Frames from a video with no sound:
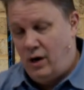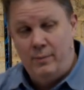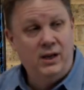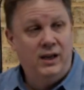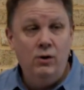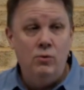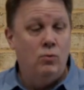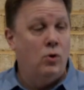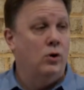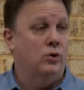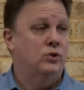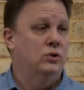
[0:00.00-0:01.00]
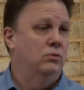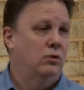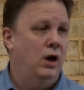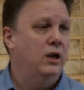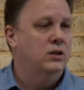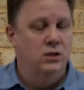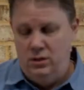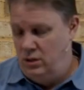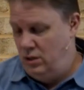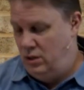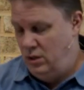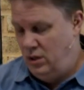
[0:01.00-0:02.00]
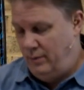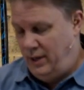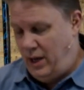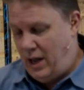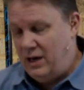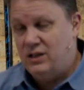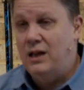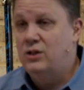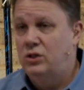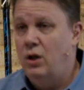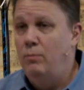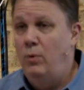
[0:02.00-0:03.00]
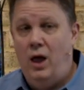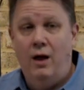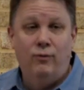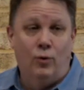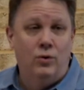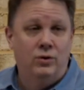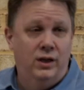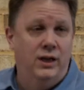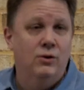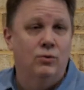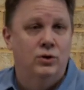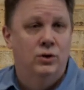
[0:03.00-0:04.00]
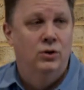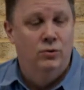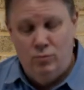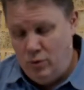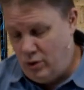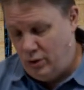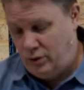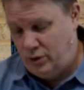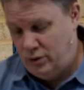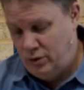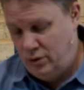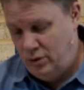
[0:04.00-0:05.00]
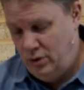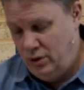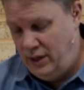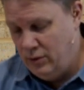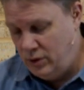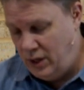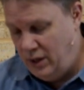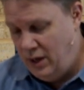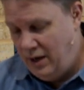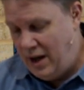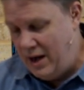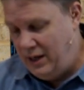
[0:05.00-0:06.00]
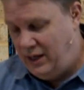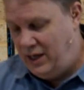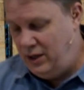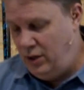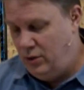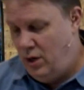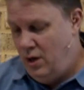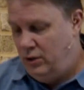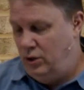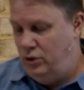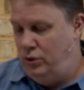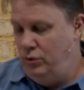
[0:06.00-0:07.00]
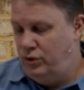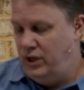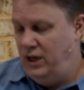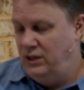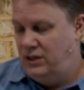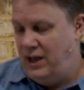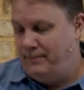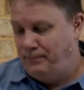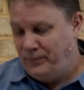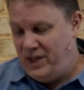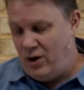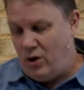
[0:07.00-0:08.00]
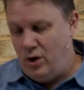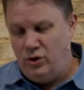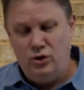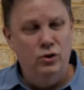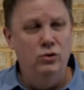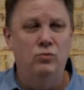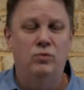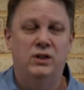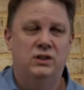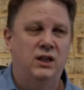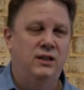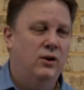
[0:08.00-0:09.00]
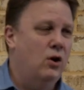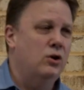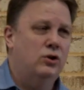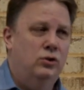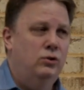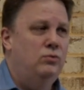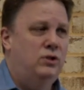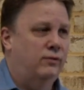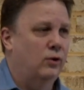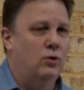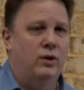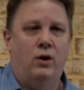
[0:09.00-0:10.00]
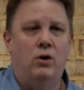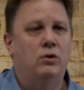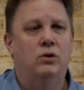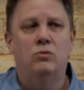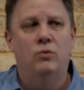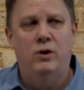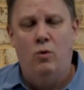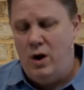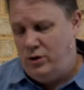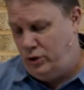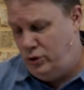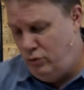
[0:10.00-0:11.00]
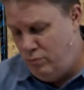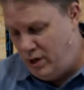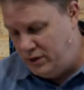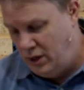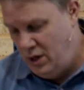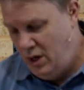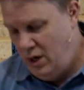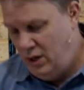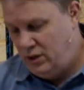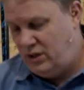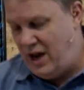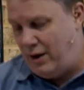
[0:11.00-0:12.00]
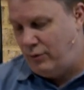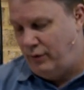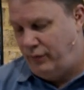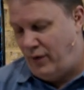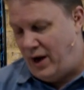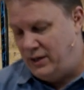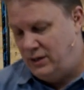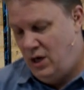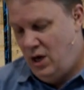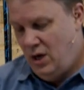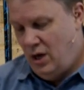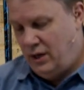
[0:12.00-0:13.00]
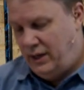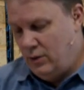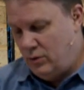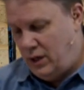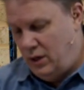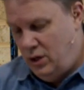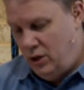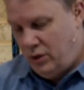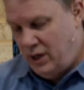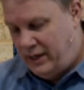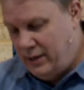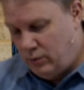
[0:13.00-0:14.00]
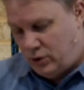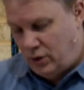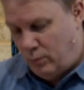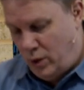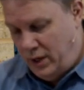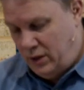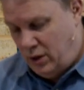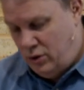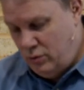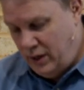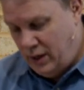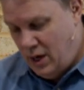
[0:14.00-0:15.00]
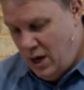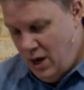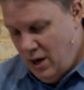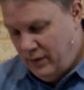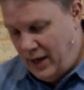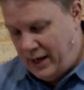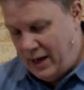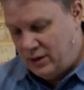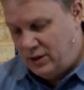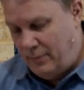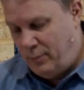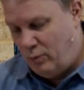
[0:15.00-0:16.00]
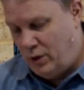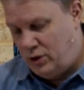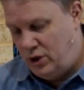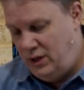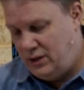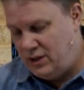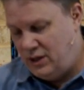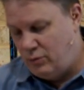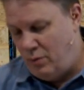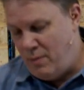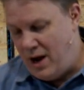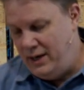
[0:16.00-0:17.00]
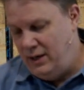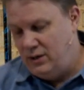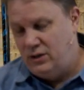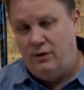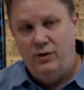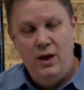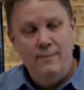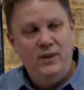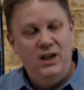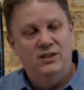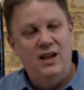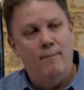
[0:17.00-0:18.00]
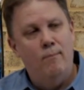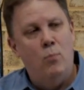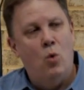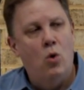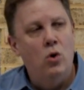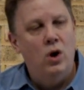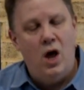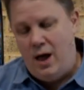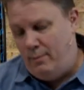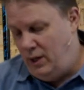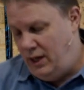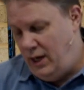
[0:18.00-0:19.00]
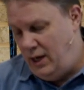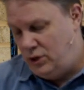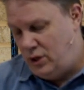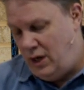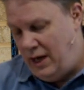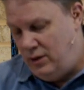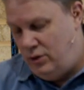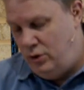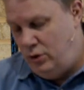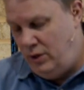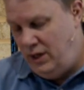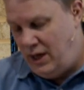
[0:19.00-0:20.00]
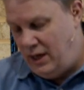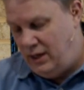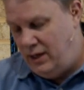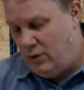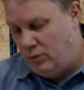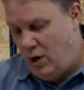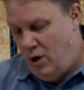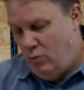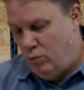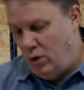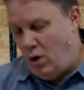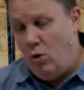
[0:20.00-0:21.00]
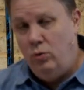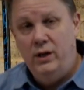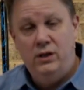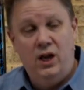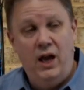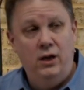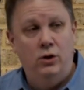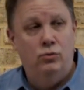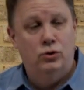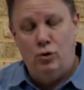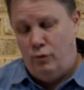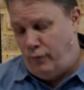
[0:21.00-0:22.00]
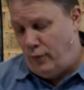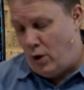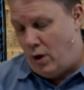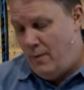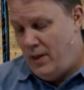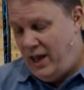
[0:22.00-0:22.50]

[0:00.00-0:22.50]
I mean, guilt works, right? I mean, at, at some level, guilt works. Guilt can kind of get you to do things that, that aren't too risky, that aren't too difficult, that aren't, don't require too much sacrifice. Uh, guilt can, you can guilt someone into doing that kind of stuff. But what Jesus is reminding us of is that moral obligation and duty and guilt will only take you so far.